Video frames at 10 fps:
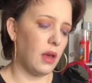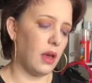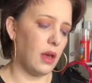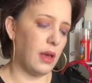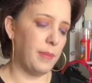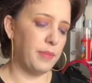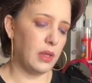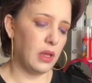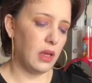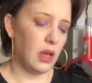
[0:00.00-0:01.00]

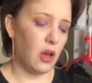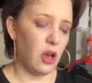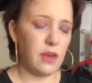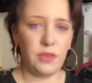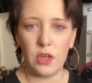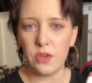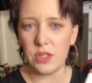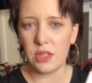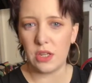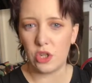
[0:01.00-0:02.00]
I've
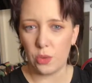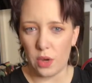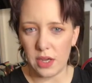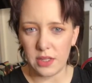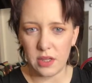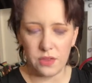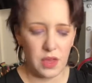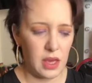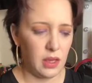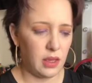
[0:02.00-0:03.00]
used it twice, I
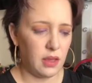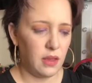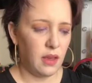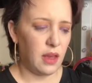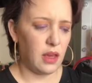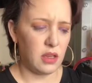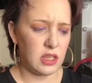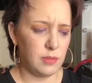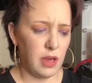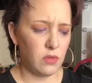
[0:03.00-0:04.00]
think. It
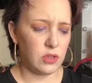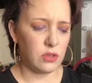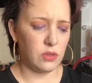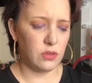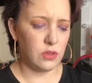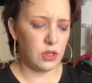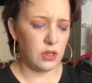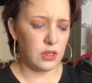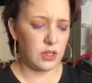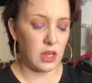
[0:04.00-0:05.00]
smells
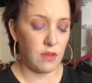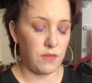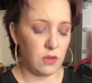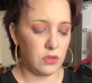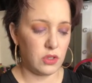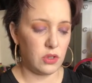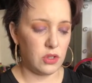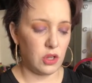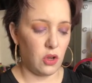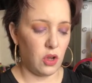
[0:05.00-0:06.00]
gorgeous, it feels
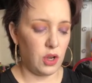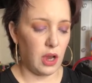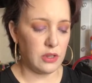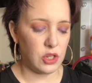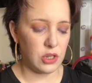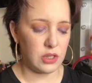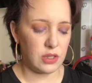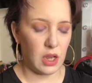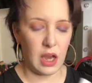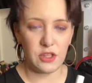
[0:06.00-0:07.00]
good on. I
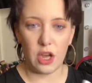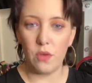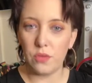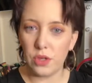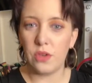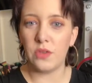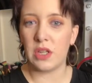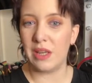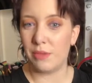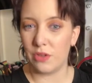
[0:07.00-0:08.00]
don't
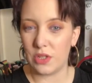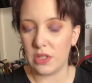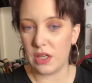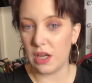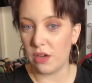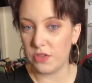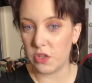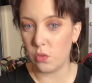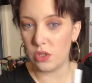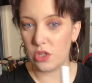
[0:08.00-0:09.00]
use lip glosses enough,
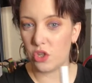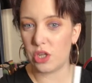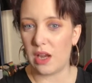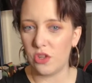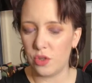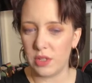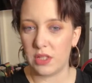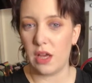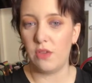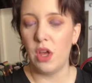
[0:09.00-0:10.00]
so I wanted to challenge
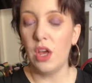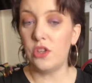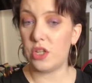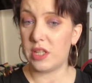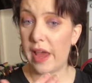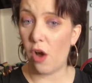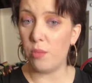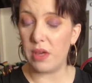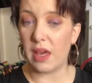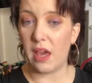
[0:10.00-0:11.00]
myself just to
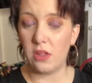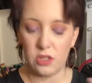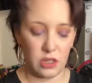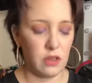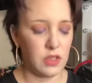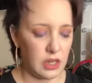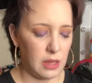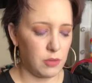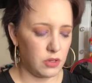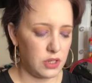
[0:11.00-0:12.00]
help me get into using
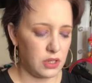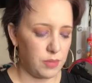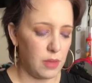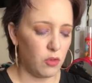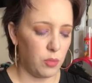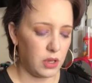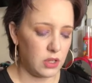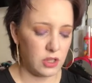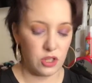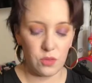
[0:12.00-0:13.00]
lip glosses a bit more,
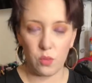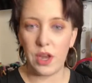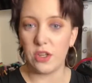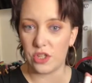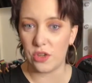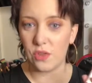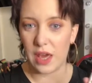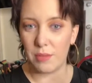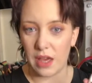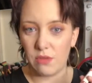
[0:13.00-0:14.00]
because when I do
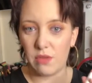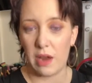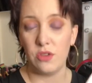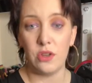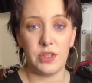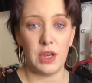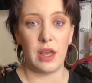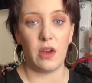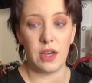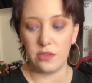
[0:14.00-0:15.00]
get my head around using
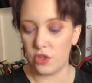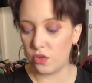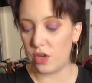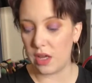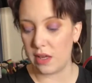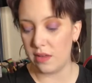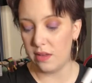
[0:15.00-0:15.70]
it, I enjoy